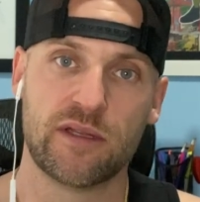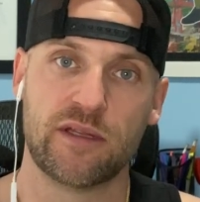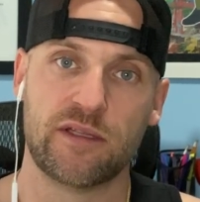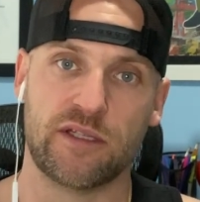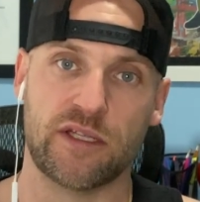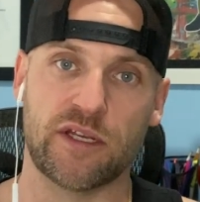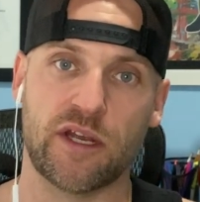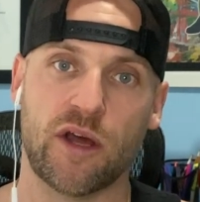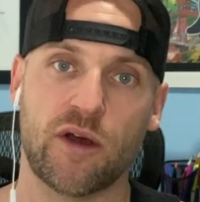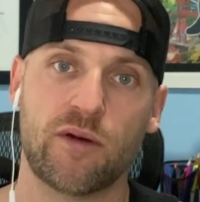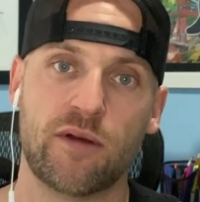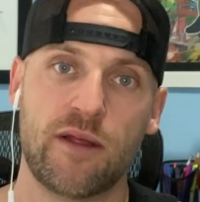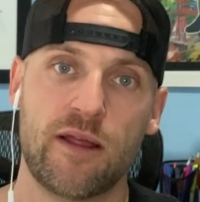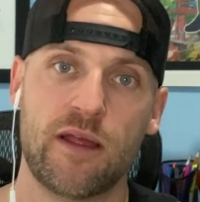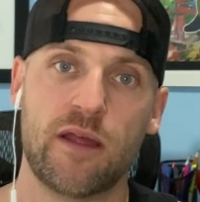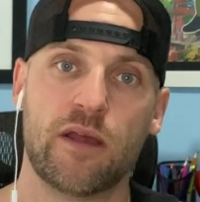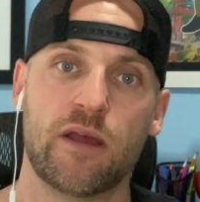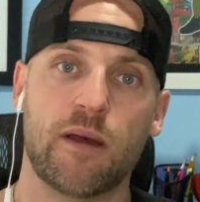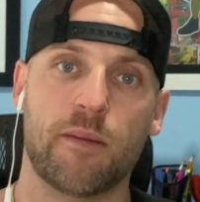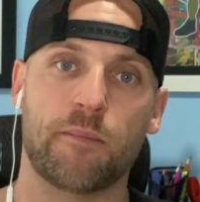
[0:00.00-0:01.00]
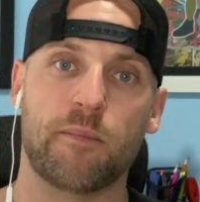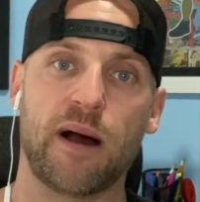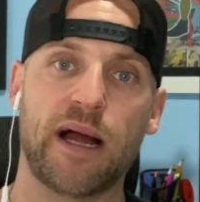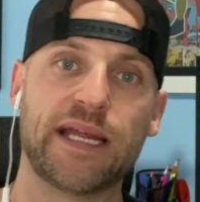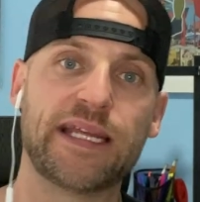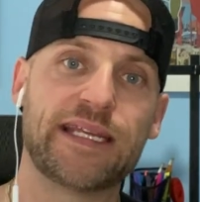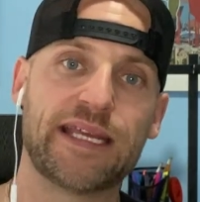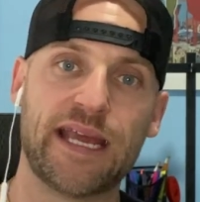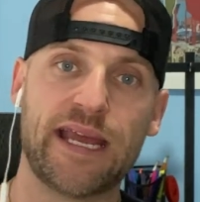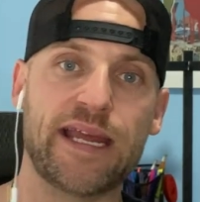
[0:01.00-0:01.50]
You know, my
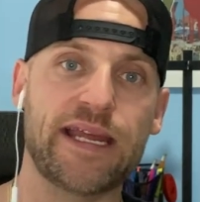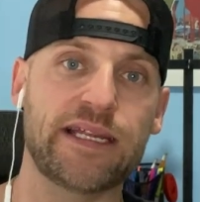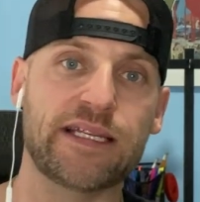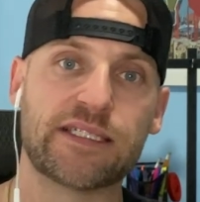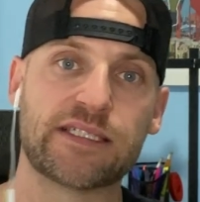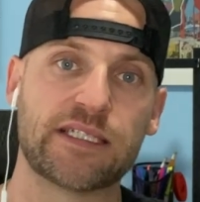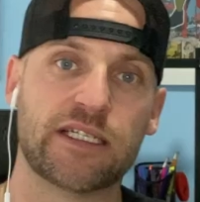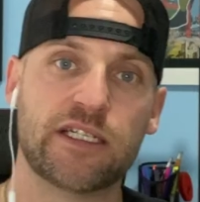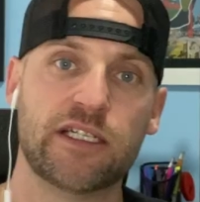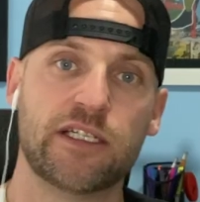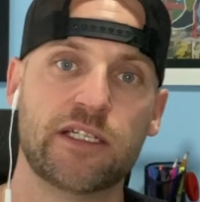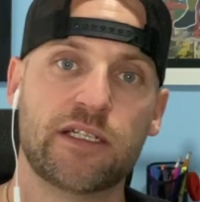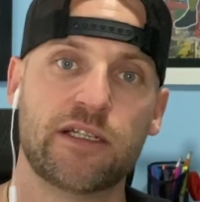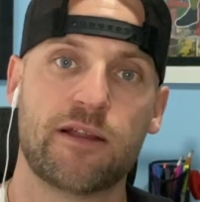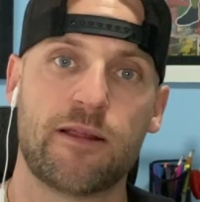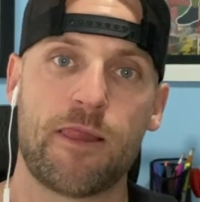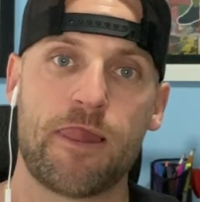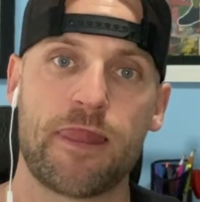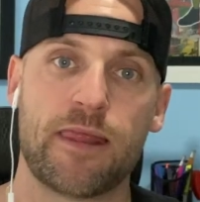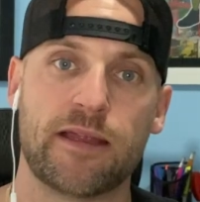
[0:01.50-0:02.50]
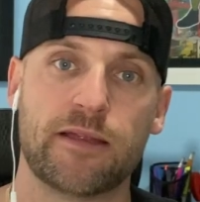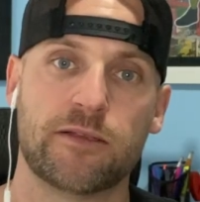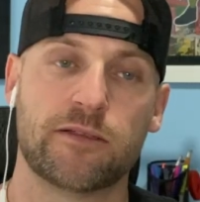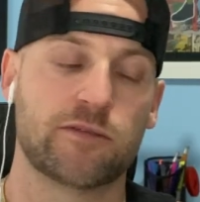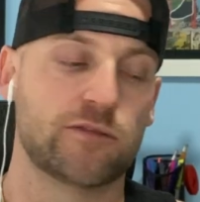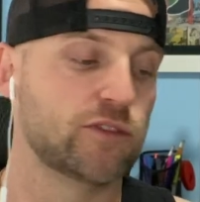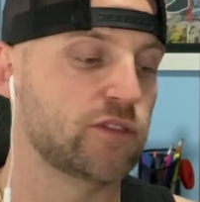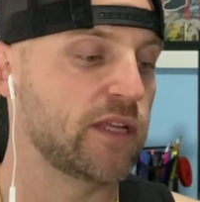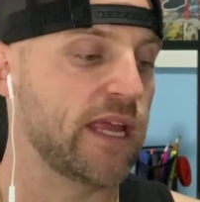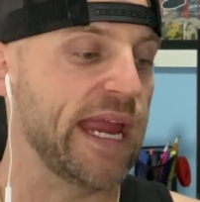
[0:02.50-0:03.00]
case
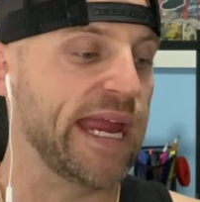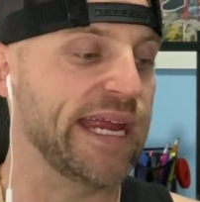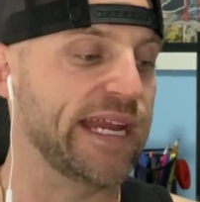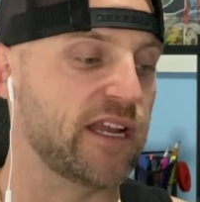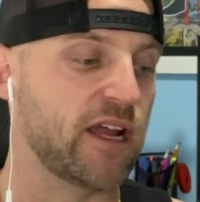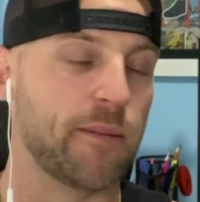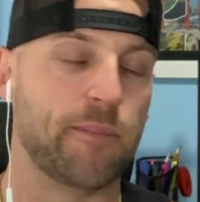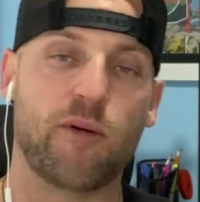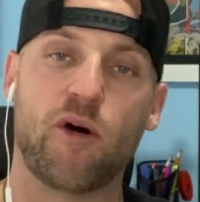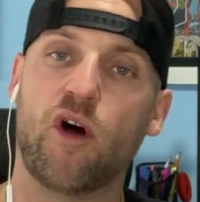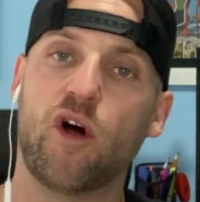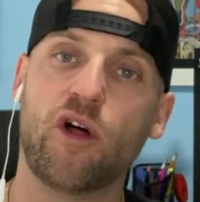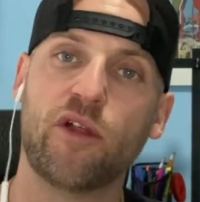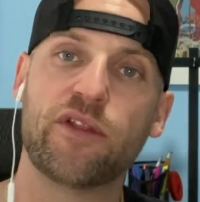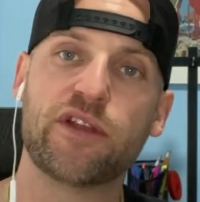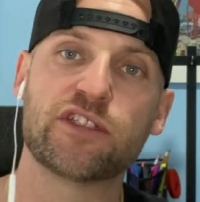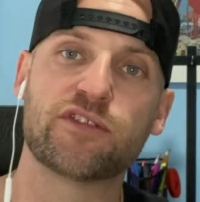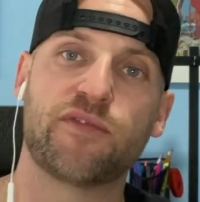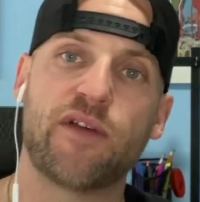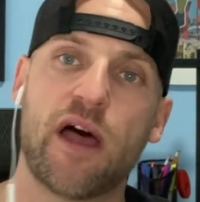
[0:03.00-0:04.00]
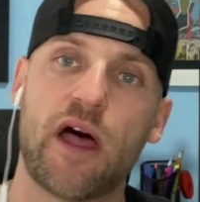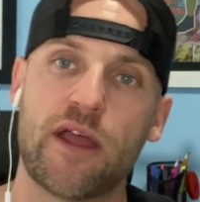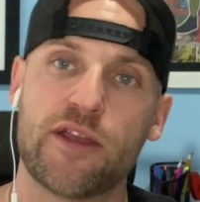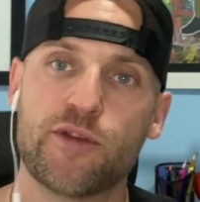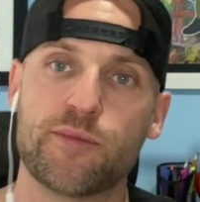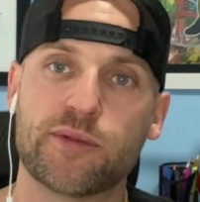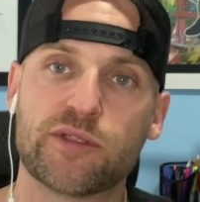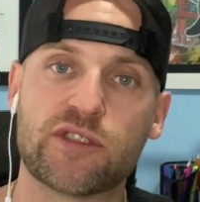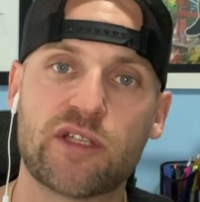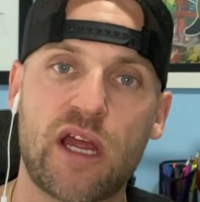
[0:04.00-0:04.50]
ate up all this
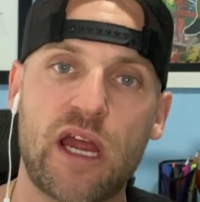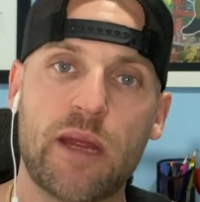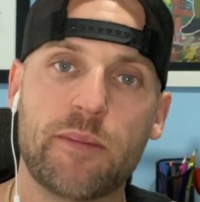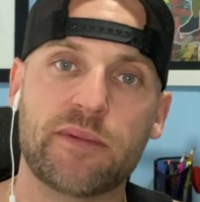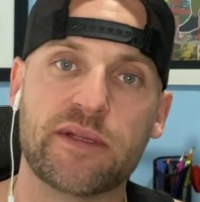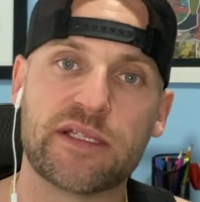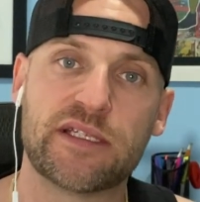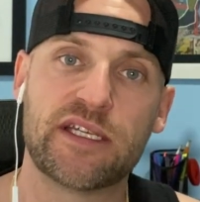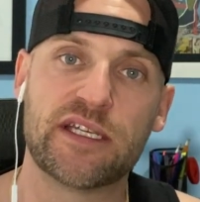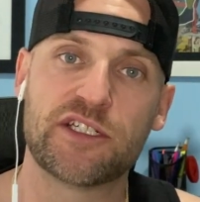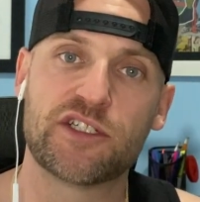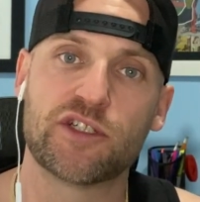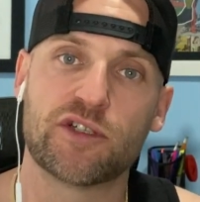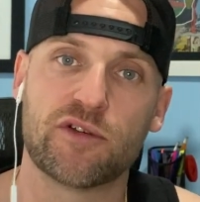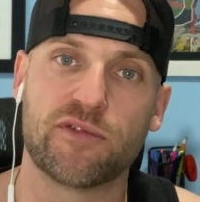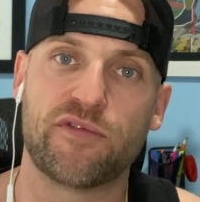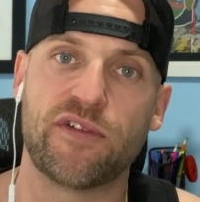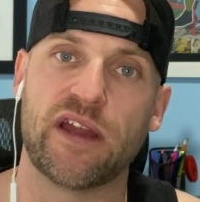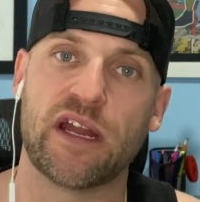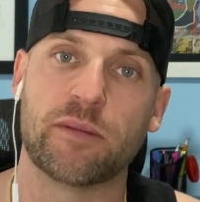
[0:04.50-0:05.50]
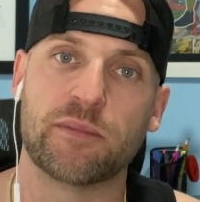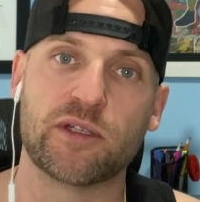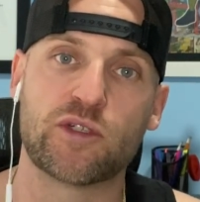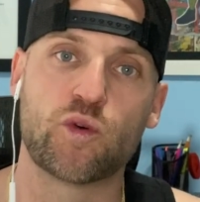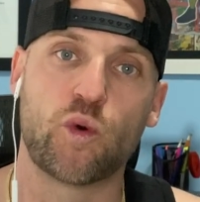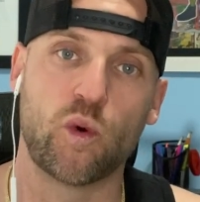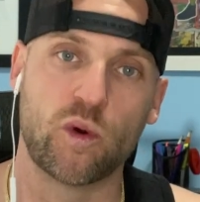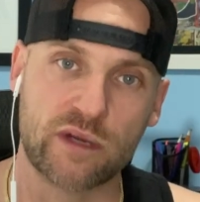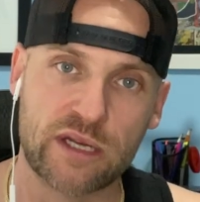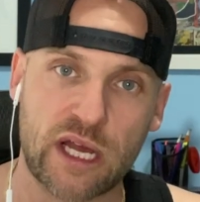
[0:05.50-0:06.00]
valuable time in the Kitchener family
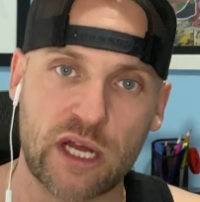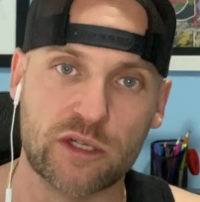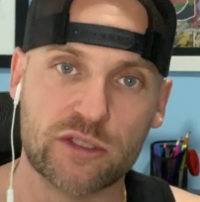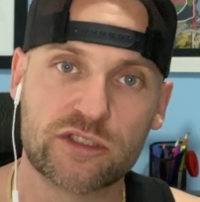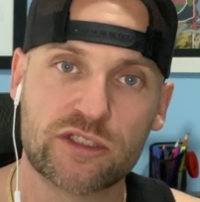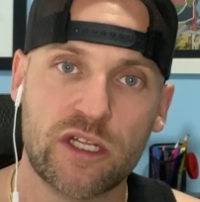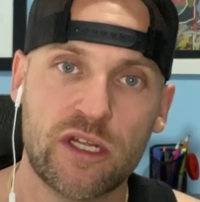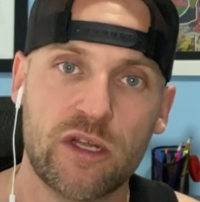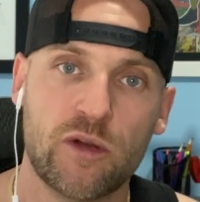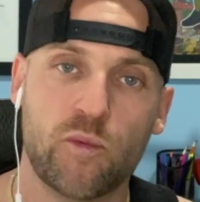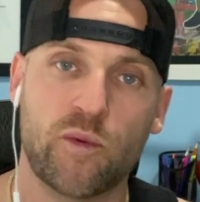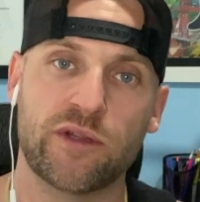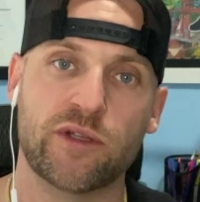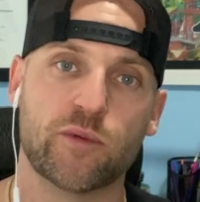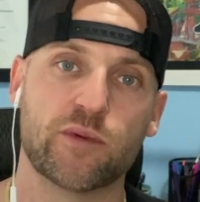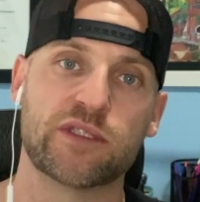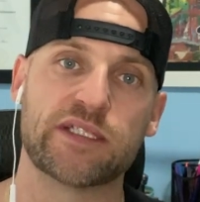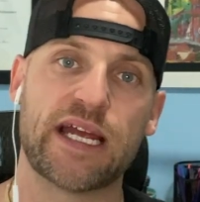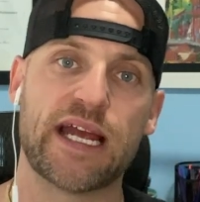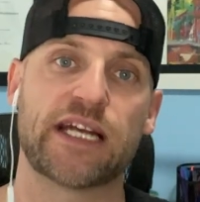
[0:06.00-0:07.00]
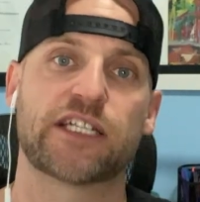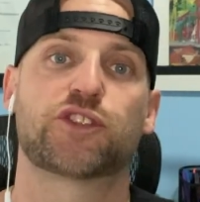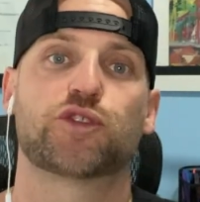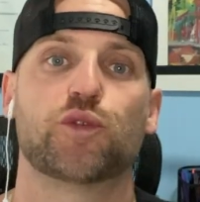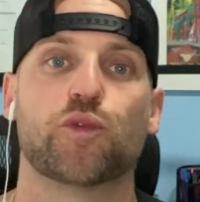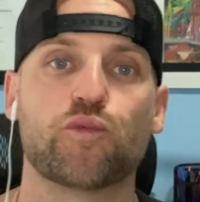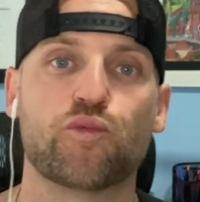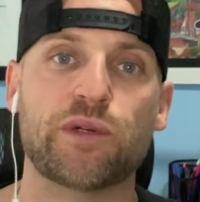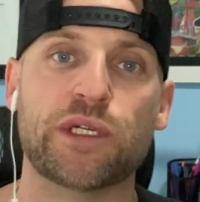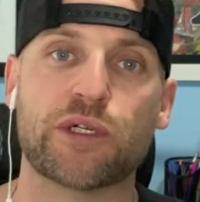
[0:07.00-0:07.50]
courthouse when there was
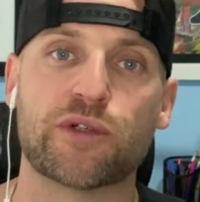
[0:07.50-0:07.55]
actual real